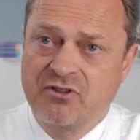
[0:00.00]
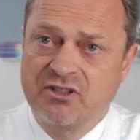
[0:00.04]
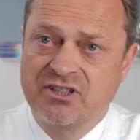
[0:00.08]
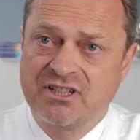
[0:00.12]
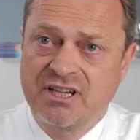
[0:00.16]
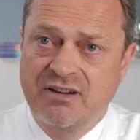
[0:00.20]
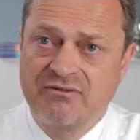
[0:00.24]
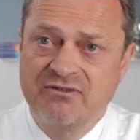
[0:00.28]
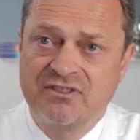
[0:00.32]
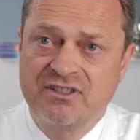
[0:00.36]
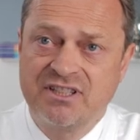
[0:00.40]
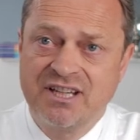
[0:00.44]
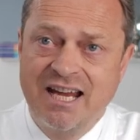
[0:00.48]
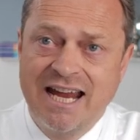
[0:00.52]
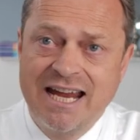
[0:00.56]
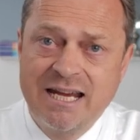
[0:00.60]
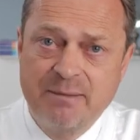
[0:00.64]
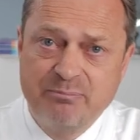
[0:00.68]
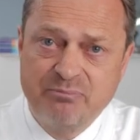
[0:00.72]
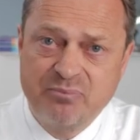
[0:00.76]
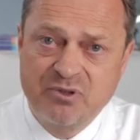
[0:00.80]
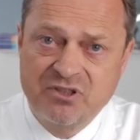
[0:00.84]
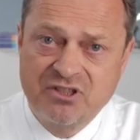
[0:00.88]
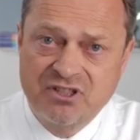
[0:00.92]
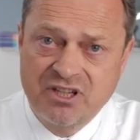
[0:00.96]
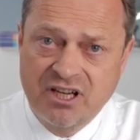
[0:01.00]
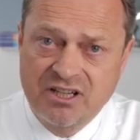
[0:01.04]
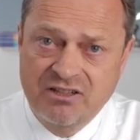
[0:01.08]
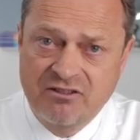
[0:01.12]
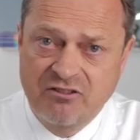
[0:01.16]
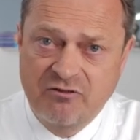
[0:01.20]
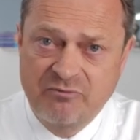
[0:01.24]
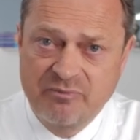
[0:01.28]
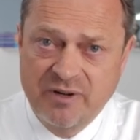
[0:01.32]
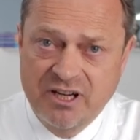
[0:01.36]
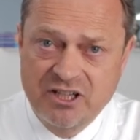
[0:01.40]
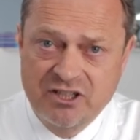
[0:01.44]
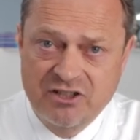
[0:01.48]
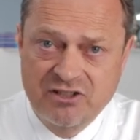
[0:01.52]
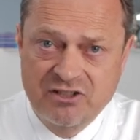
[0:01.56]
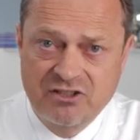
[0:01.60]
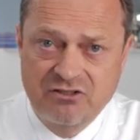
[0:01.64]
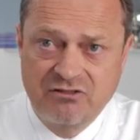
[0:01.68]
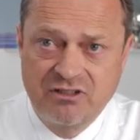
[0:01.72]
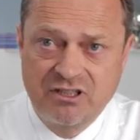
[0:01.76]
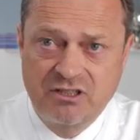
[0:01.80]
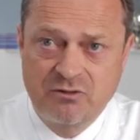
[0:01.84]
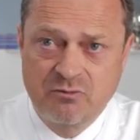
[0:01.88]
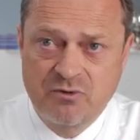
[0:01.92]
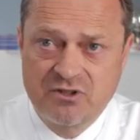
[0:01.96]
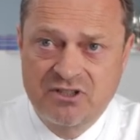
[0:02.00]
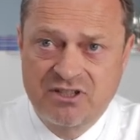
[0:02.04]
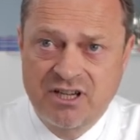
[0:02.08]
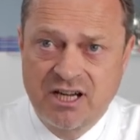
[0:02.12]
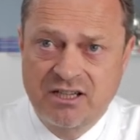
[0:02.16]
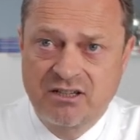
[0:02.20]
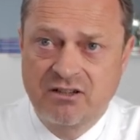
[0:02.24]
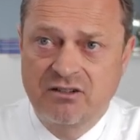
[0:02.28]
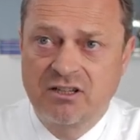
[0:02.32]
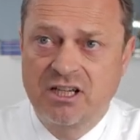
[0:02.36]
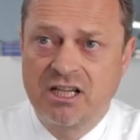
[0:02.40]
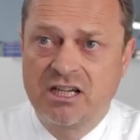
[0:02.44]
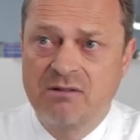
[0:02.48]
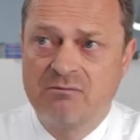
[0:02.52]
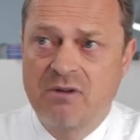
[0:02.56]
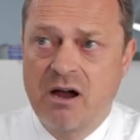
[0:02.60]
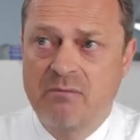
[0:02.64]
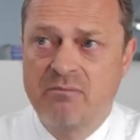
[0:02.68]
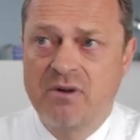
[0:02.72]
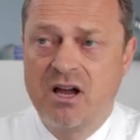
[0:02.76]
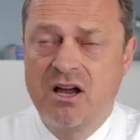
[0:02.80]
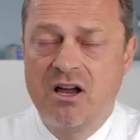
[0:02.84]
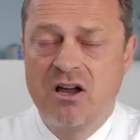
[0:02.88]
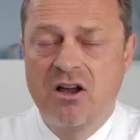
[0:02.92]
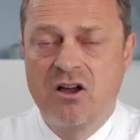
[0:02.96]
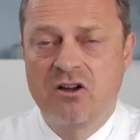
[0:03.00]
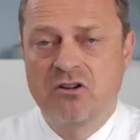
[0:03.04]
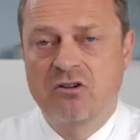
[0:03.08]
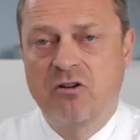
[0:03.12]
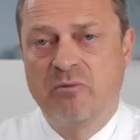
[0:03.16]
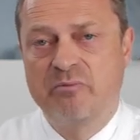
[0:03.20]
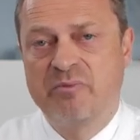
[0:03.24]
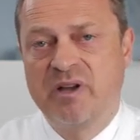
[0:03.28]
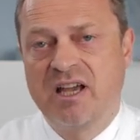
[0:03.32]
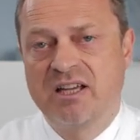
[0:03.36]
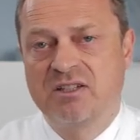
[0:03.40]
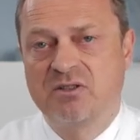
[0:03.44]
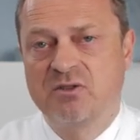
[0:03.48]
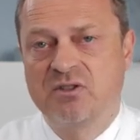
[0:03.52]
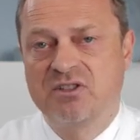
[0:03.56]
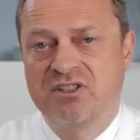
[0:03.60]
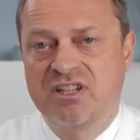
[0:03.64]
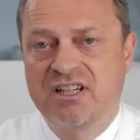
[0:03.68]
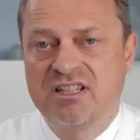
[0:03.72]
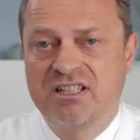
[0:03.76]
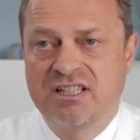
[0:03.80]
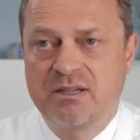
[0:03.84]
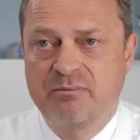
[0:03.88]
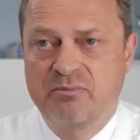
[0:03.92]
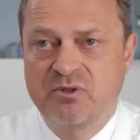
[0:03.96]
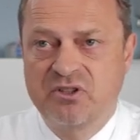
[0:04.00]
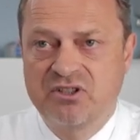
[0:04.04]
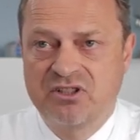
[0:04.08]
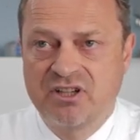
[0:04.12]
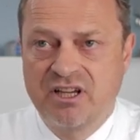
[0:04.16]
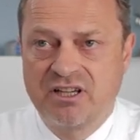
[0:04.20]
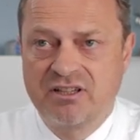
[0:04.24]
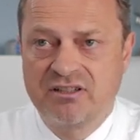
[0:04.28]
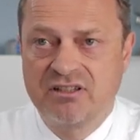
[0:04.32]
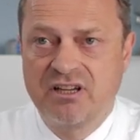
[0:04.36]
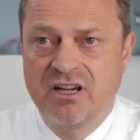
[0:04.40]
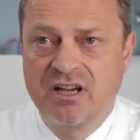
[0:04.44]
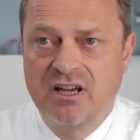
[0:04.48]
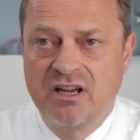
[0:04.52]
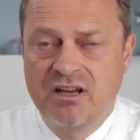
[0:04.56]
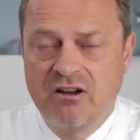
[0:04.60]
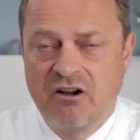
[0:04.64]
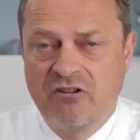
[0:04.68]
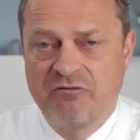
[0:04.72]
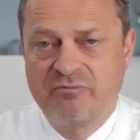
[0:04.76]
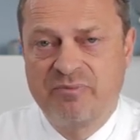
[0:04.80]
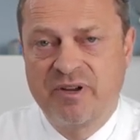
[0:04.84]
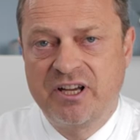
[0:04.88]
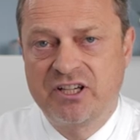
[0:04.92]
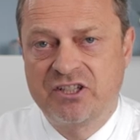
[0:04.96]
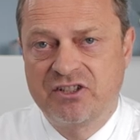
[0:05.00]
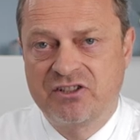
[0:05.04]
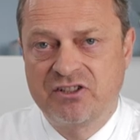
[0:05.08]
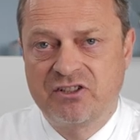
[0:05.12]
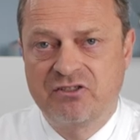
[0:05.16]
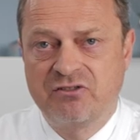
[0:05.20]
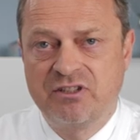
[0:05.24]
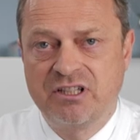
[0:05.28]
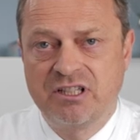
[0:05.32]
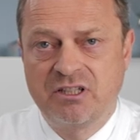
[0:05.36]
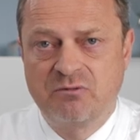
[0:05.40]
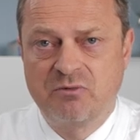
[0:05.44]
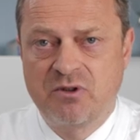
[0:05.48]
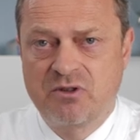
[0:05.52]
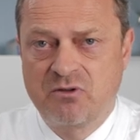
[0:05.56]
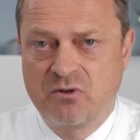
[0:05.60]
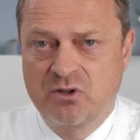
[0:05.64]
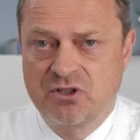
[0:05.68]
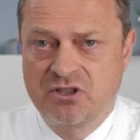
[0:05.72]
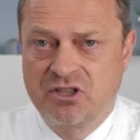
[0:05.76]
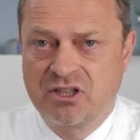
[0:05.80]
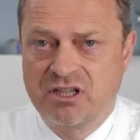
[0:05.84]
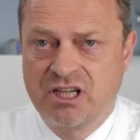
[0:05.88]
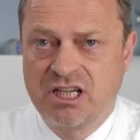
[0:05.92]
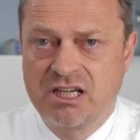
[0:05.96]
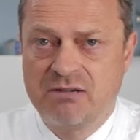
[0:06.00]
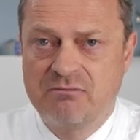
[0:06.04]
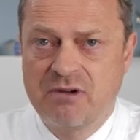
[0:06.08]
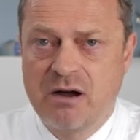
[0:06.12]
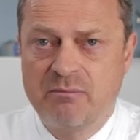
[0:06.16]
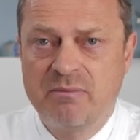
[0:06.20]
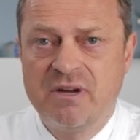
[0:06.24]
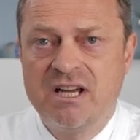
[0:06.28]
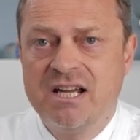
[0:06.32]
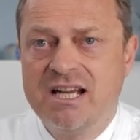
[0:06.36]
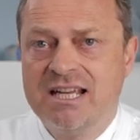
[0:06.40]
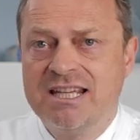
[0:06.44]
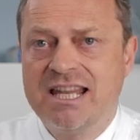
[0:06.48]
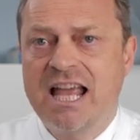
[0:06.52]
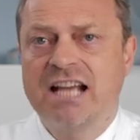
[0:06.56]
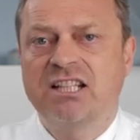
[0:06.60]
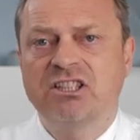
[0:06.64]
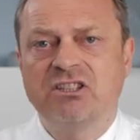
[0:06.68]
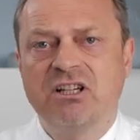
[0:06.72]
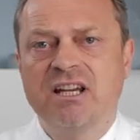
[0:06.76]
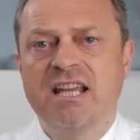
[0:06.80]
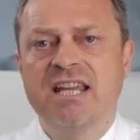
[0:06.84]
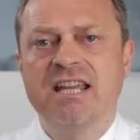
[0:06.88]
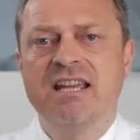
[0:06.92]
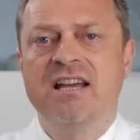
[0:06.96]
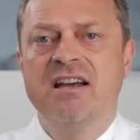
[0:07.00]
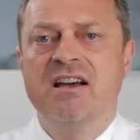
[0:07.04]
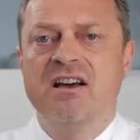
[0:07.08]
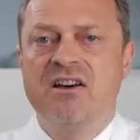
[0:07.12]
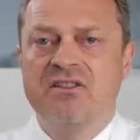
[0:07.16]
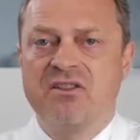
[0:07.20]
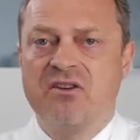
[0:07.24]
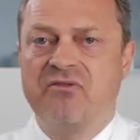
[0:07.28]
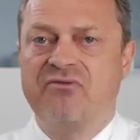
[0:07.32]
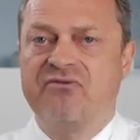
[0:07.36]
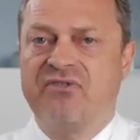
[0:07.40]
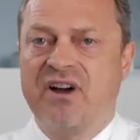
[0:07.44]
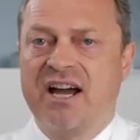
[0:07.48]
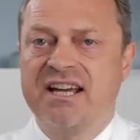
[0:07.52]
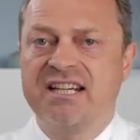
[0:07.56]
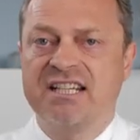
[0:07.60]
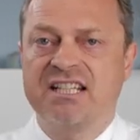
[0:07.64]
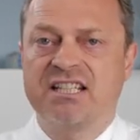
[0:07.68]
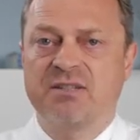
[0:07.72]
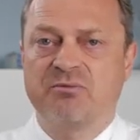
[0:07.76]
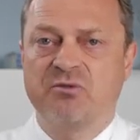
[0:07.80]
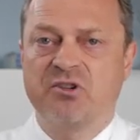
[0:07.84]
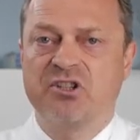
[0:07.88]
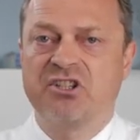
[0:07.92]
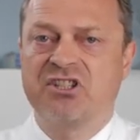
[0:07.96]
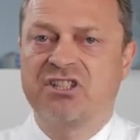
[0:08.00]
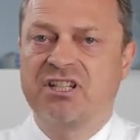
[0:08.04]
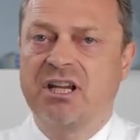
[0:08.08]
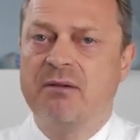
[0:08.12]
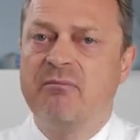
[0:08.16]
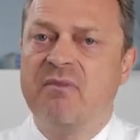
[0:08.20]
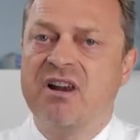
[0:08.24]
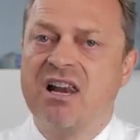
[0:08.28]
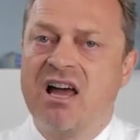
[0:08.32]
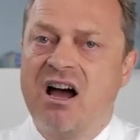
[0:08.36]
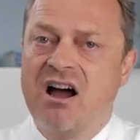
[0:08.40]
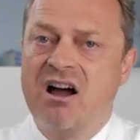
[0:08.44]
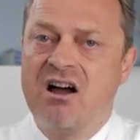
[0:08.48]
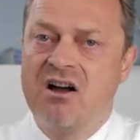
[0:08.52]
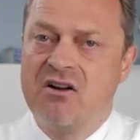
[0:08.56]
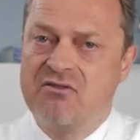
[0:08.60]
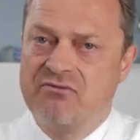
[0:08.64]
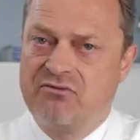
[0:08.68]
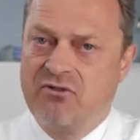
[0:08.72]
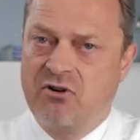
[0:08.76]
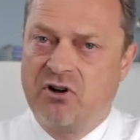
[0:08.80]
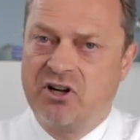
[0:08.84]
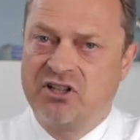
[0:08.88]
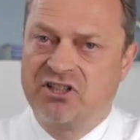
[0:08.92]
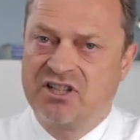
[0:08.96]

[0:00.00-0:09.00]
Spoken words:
for 78% of patients treated with secukinumab compared to 60% of patients treated with ustekinumab. Actually, the findings were similar for